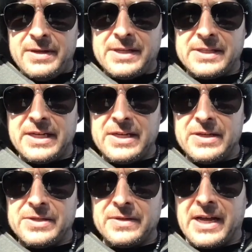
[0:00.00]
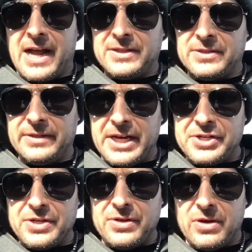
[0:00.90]
This is the
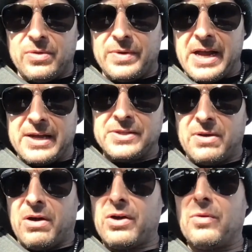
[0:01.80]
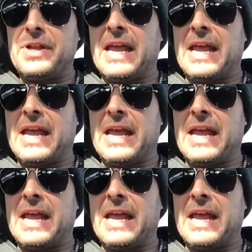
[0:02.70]
constellation known as Argo